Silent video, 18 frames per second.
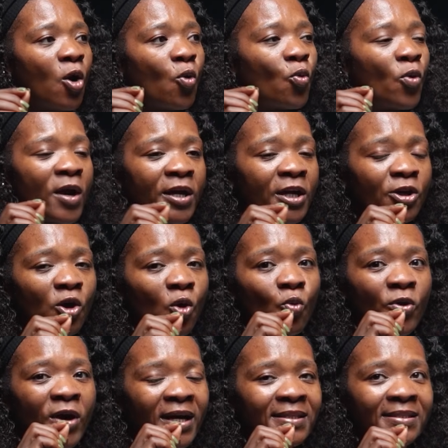
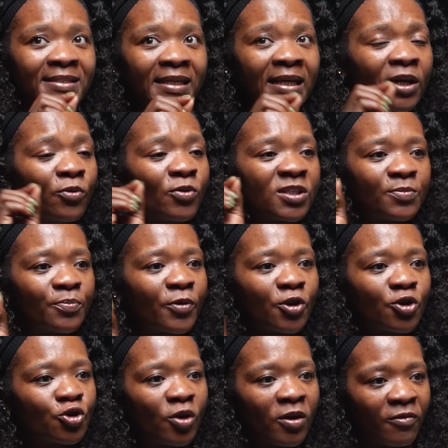we are dealing with
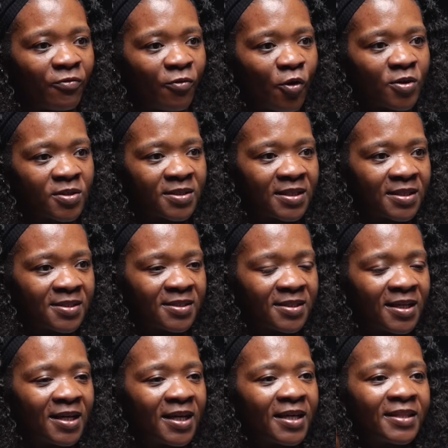spiritual forces